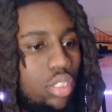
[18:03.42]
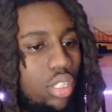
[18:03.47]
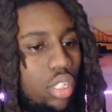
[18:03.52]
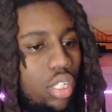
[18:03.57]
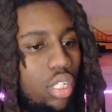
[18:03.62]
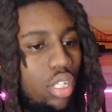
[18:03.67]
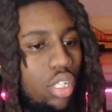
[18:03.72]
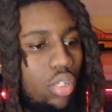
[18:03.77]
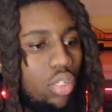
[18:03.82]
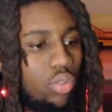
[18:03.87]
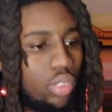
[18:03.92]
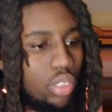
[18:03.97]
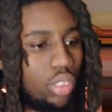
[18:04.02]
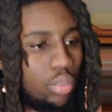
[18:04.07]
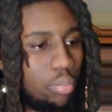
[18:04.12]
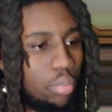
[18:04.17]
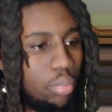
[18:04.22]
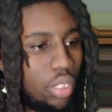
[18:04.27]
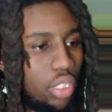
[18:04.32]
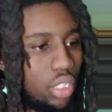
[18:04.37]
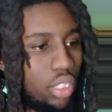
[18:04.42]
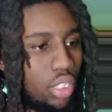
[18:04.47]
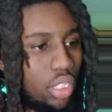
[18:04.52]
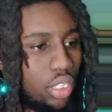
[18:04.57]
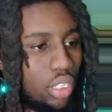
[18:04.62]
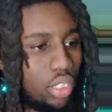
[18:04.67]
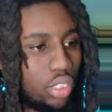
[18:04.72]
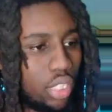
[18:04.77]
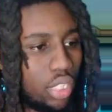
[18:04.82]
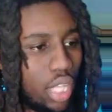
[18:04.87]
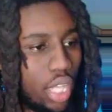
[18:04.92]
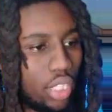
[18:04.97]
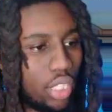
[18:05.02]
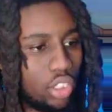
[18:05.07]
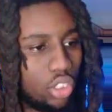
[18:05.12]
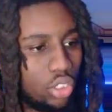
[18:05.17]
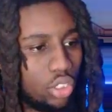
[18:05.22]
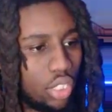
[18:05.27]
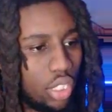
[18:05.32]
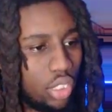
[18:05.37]
Which ability is that?
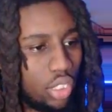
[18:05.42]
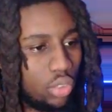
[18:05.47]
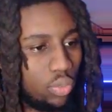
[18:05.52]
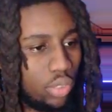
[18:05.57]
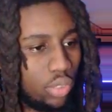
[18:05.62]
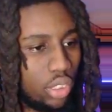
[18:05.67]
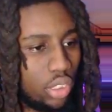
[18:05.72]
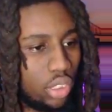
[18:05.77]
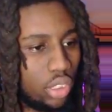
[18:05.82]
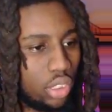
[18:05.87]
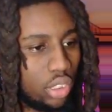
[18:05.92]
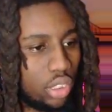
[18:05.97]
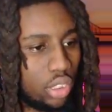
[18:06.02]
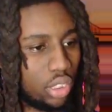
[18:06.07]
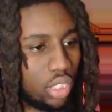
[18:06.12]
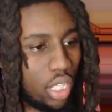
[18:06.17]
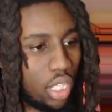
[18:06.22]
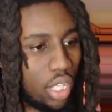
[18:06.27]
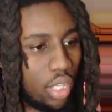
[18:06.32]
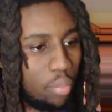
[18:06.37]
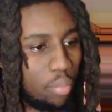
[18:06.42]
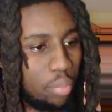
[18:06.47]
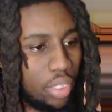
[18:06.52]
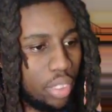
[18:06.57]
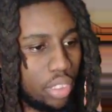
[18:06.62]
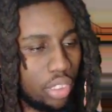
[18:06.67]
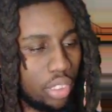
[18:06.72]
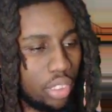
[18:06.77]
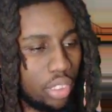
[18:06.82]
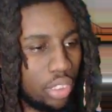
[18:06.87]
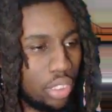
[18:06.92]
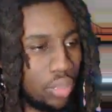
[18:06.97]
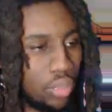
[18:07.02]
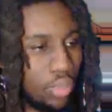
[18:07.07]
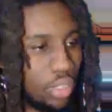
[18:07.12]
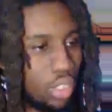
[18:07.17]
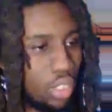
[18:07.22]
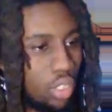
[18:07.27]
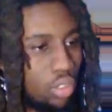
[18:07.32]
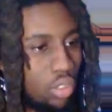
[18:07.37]
Strengths, weaknesses, abilities. There we
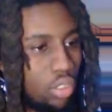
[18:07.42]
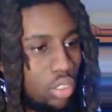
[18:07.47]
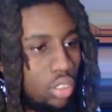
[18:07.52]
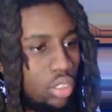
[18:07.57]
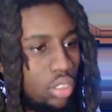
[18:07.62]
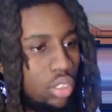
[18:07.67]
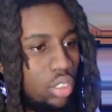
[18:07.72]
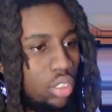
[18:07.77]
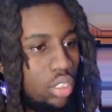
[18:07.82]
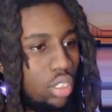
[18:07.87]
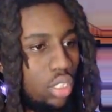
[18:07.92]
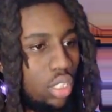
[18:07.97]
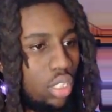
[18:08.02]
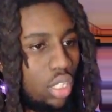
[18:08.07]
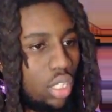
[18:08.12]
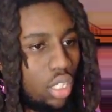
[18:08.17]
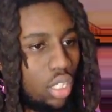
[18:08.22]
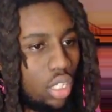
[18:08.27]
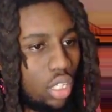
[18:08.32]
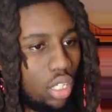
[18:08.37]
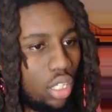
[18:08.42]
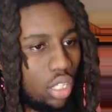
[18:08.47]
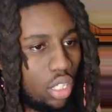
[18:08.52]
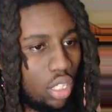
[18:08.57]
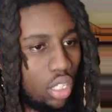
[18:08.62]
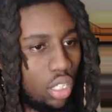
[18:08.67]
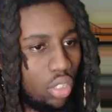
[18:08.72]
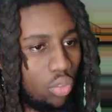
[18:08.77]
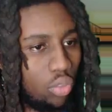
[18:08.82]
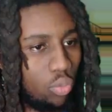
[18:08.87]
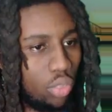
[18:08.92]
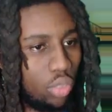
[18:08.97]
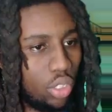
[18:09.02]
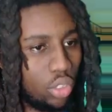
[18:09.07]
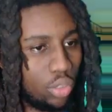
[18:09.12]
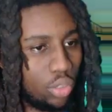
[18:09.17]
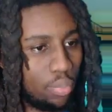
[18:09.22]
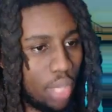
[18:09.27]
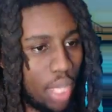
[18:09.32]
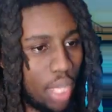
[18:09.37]
go. Widow's
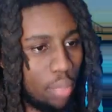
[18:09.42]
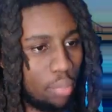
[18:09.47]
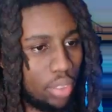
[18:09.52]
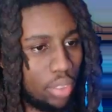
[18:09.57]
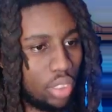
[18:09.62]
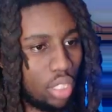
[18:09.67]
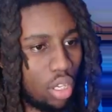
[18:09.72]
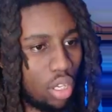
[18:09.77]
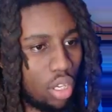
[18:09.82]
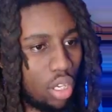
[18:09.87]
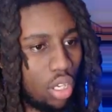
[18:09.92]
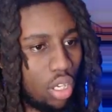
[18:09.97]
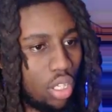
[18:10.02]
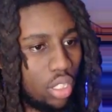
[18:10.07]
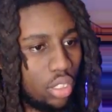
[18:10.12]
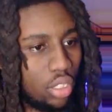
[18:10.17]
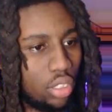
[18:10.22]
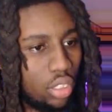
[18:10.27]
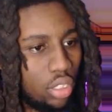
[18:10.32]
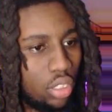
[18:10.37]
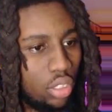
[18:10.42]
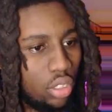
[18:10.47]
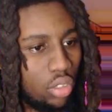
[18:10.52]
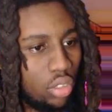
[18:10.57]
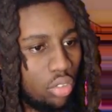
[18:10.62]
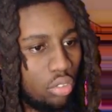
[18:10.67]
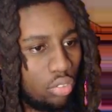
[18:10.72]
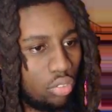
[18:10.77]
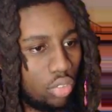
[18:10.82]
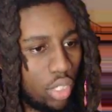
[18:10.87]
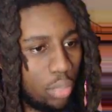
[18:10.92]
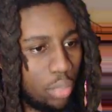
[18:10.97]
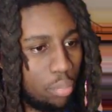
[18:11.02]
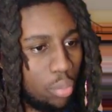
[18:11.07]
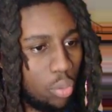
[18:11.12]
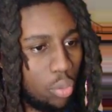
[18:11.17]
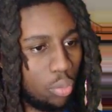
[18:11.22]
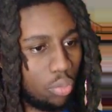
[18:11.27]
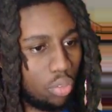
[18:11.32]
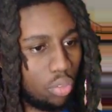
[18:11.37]
Bite Baton, Red
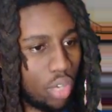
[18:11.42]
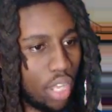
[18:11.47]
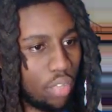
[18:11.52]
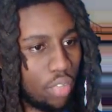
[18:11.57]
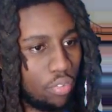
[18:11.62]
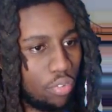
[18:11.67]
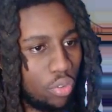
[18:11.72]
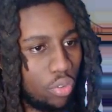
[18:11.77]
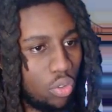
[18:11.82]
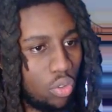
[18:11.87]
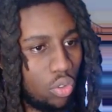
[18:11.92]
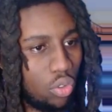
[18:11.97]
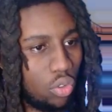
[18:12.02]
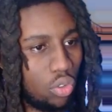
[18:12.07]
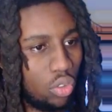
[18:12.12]
Boom Rifle,